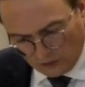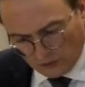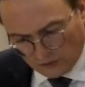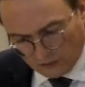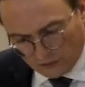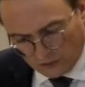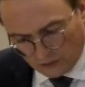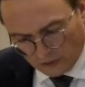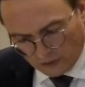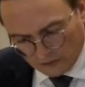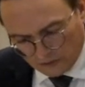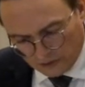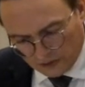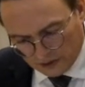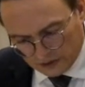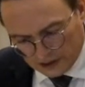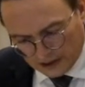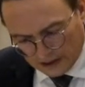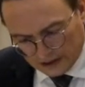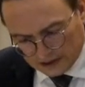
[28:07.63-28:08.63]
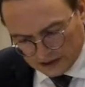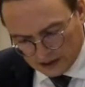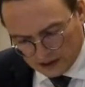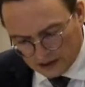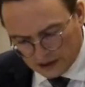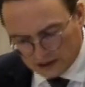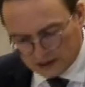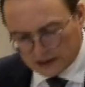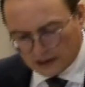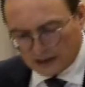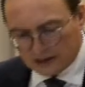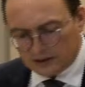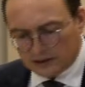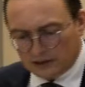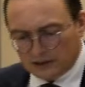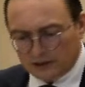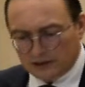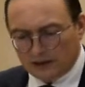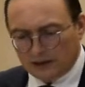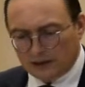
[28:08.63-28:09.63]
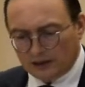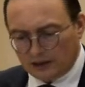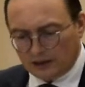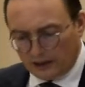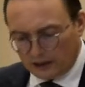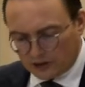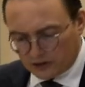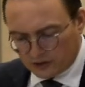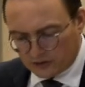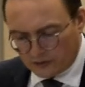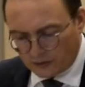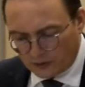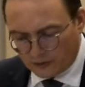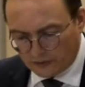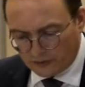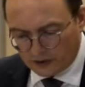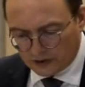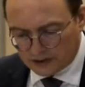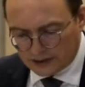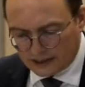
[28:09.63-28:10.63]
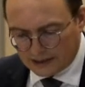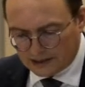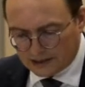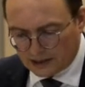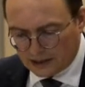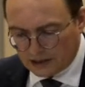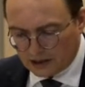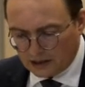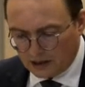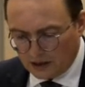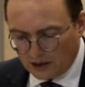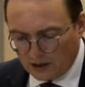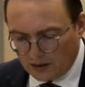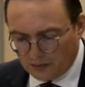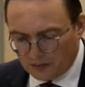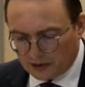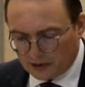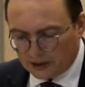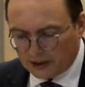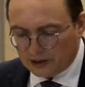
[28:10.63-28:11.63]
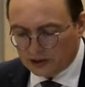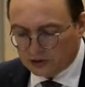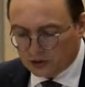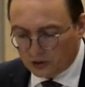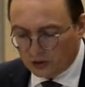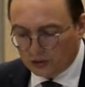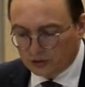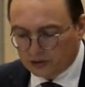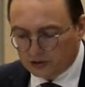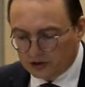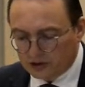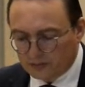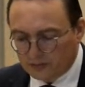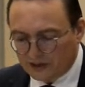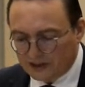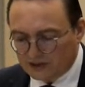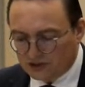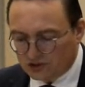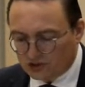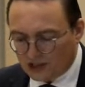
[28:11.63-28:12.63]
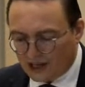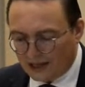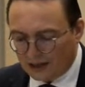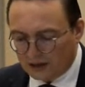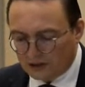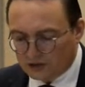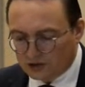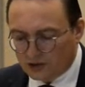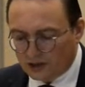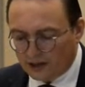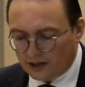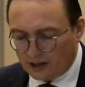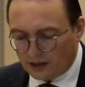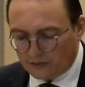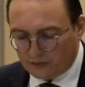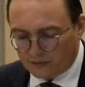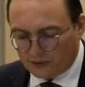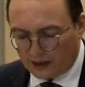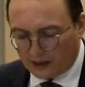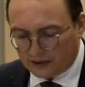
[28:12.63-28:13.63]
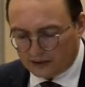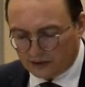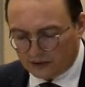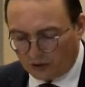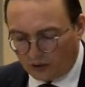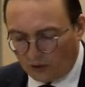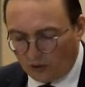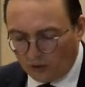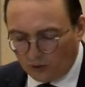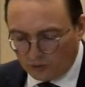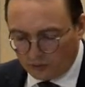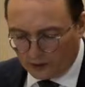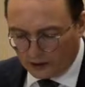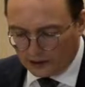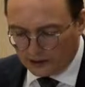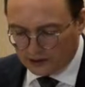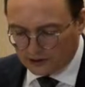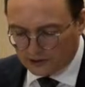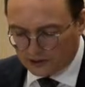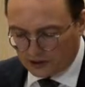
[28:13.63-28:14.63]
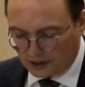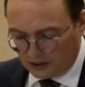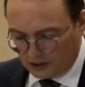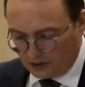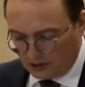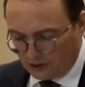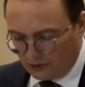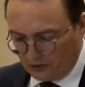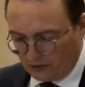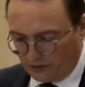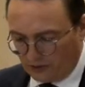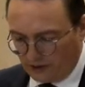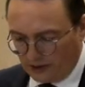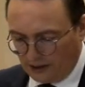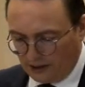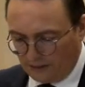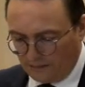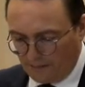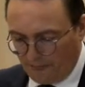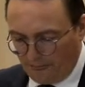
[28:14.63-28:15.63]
4 and verse 18, it says in Galatians 4 and verse 18, but it is good to be zealously affected always in a good thing,